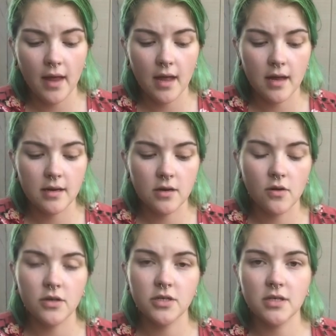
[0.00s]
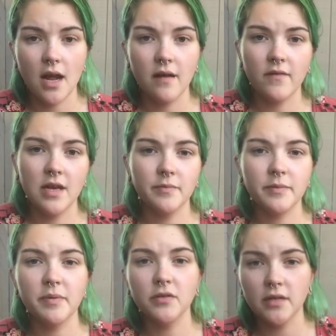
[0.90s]
And, you know, it just kind of keeps
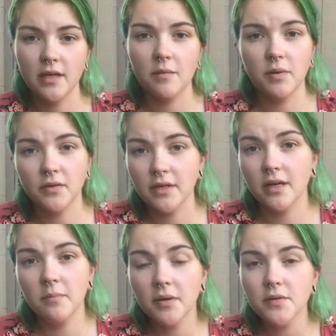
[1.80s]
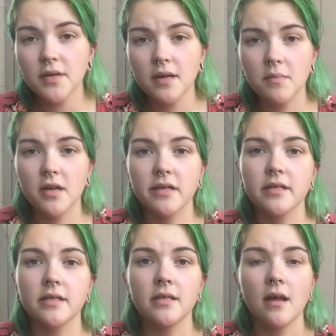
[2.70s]
building and building and building,
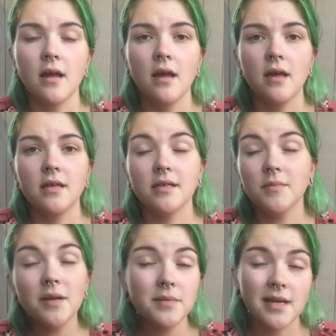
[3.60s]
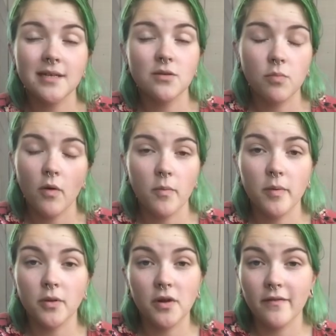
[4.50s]
because sometimes it gets to a point where
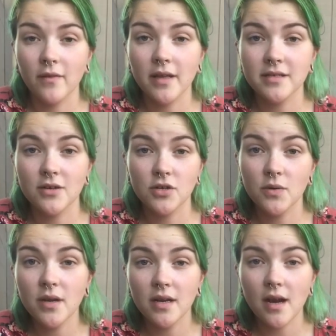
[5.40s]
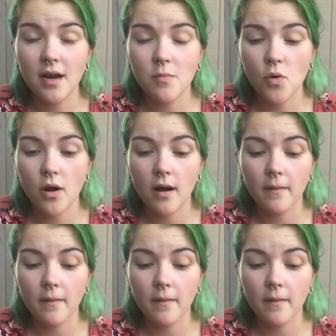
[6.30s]
people don't even realize they're doing it anymore.